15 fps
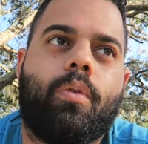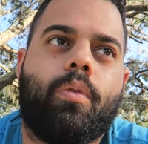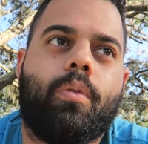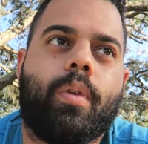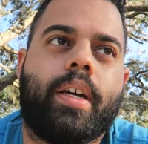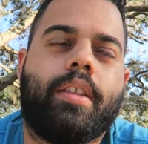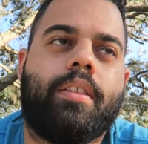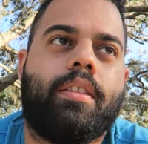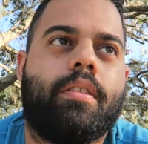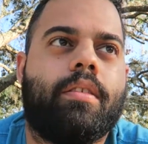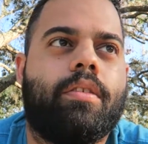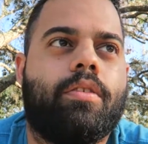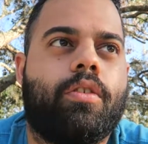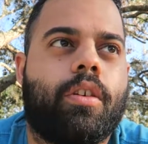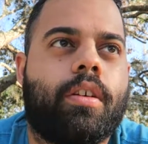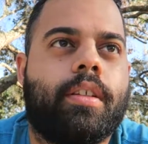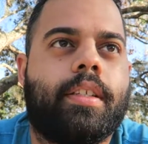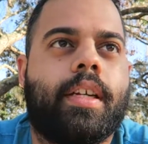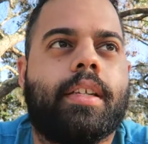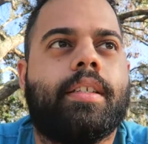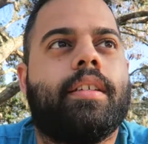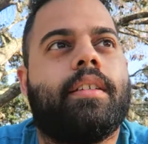when you're
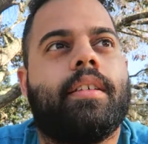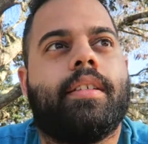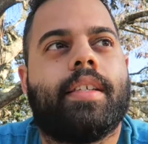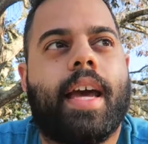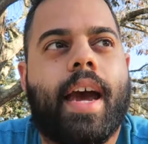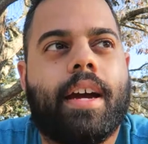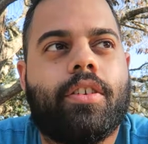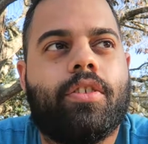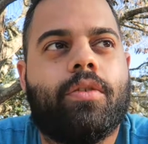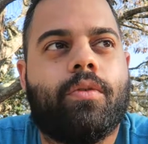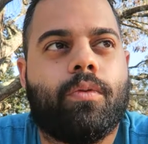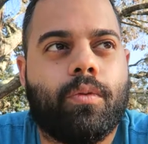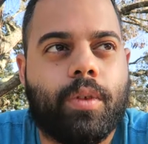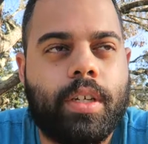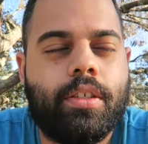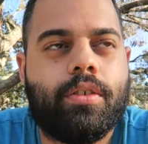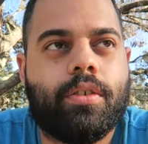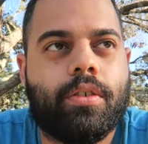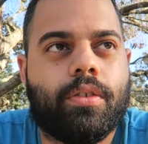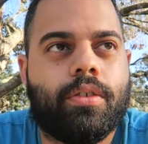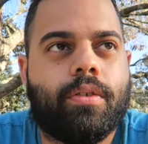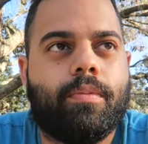conducting these action
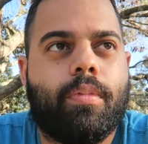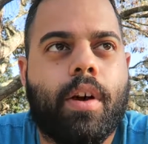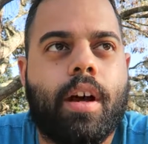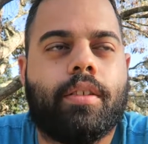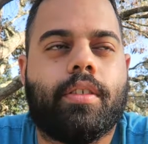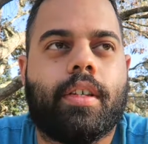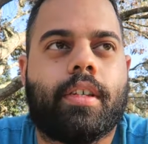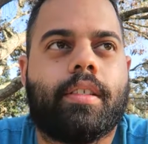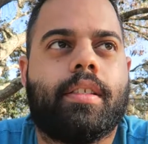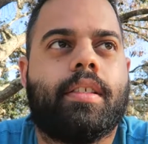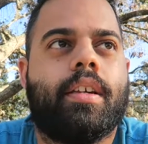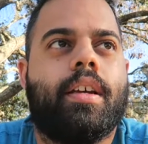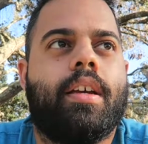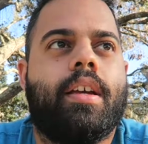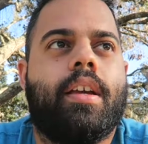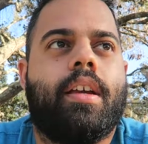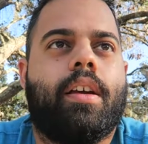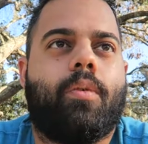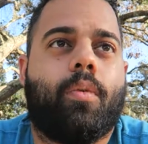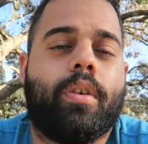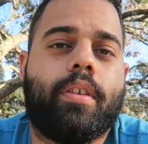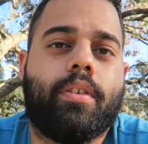research projects
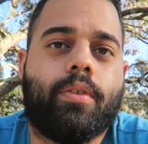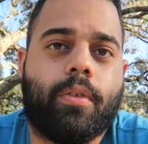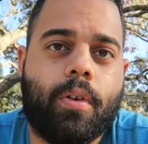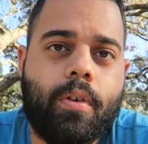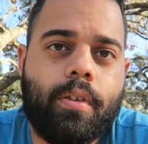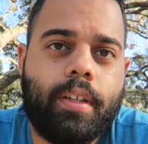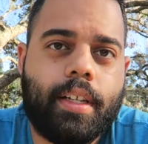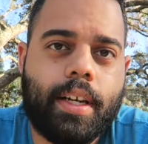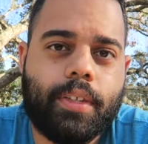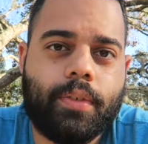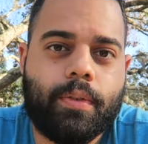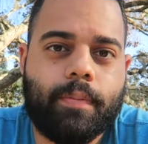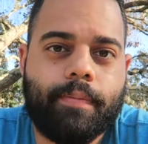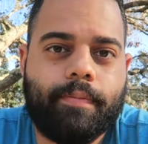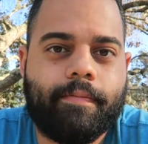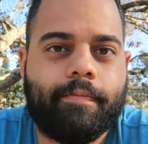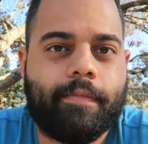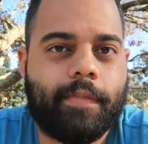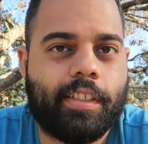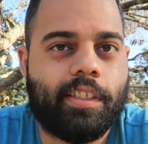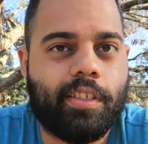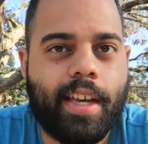within your own classroom,
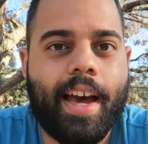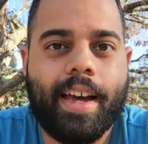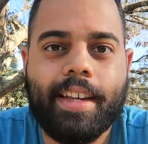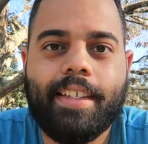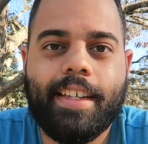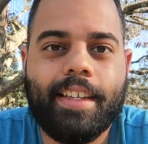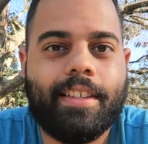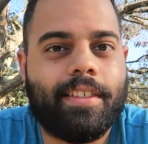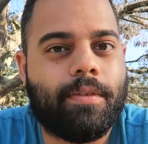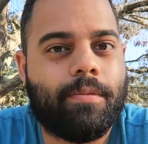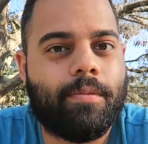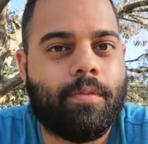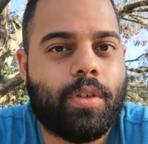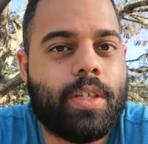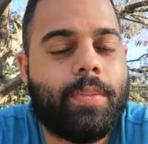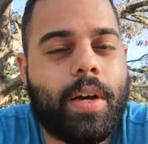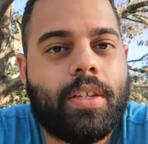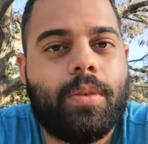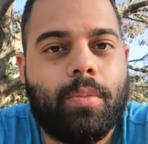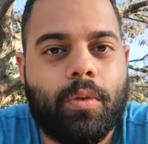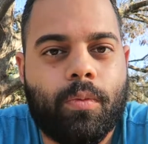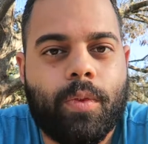you kind of take a
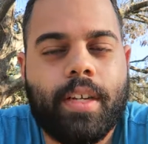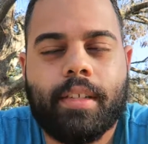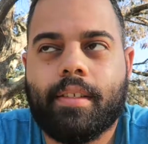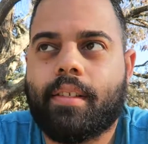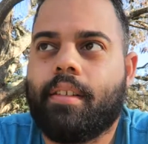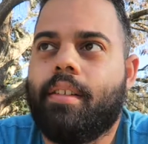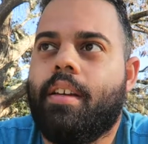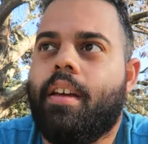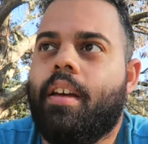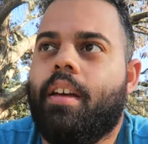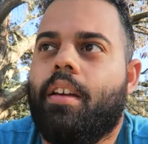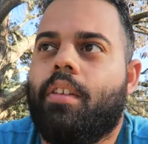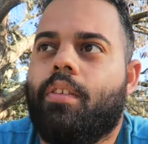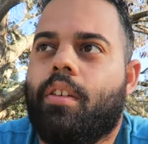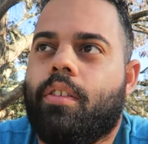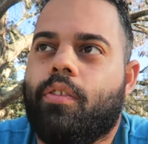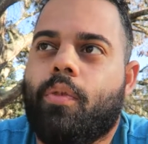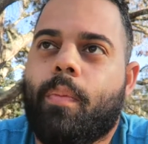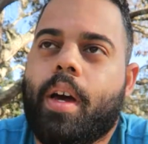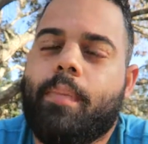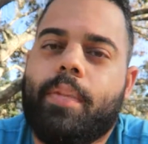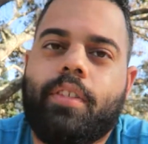responsible risk. You
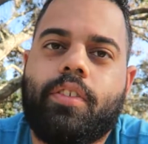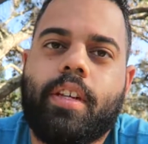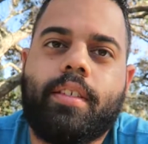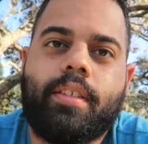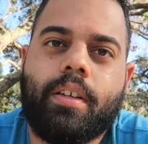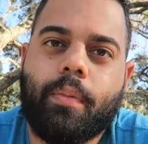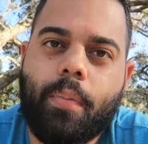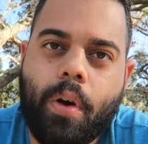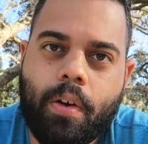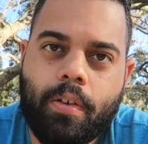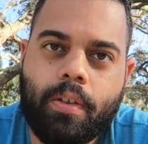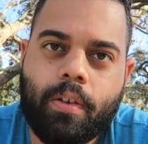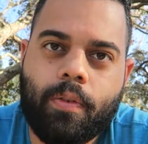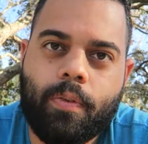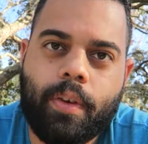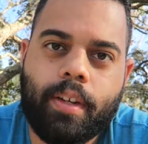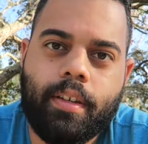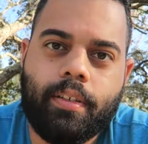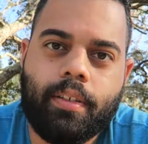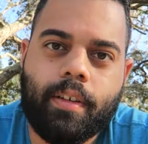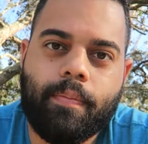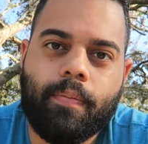might be changing a part of the
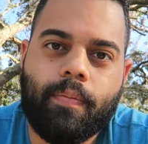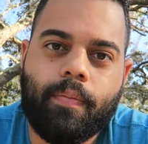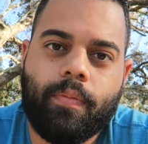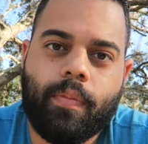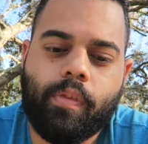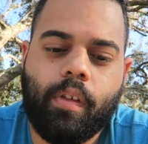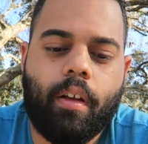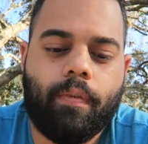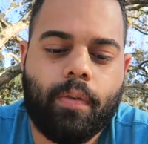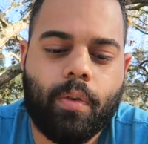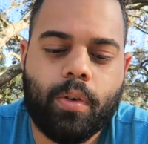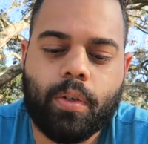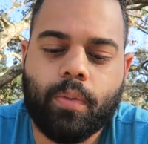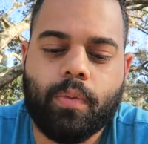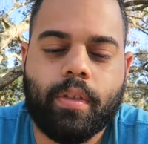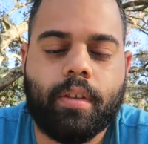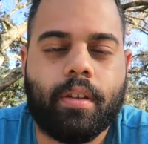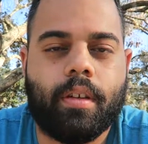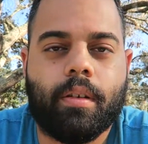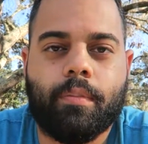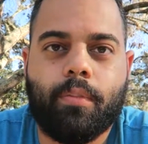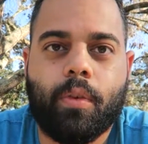curriculum, of course with
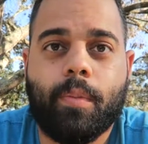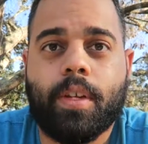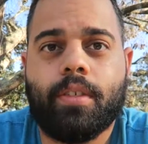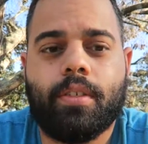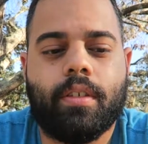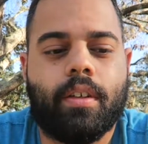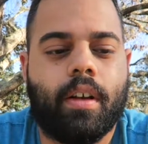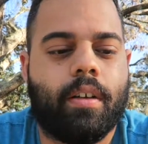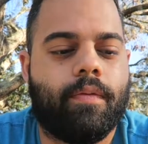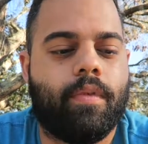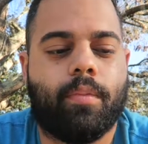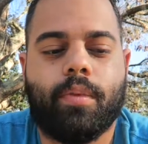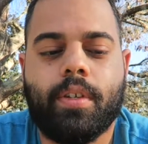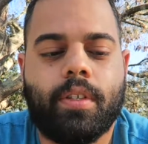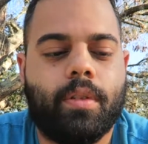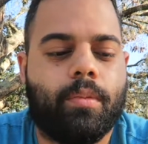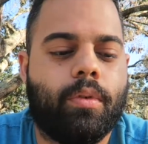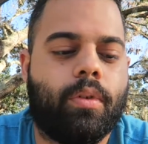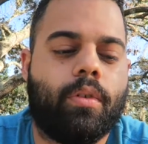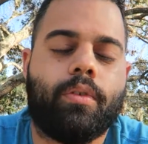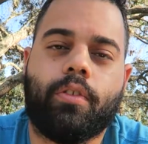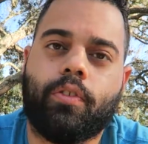the permission of the
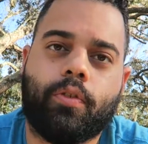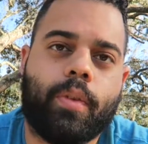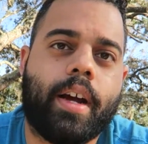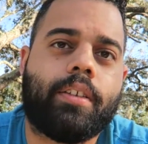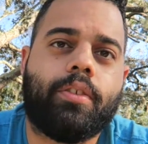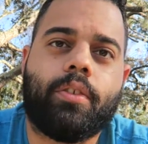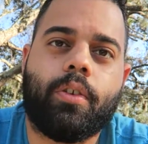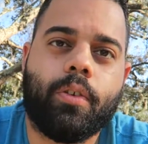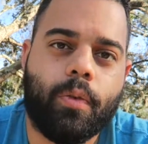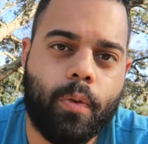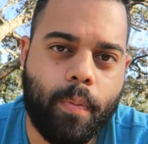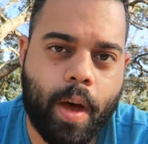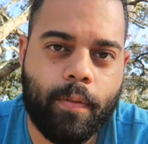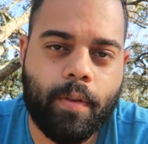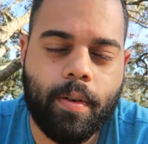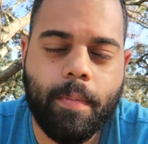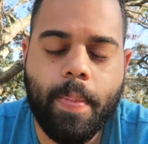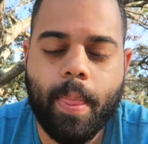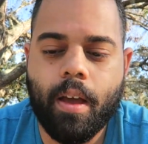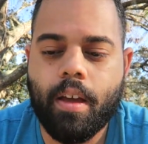principal, the director, whomever,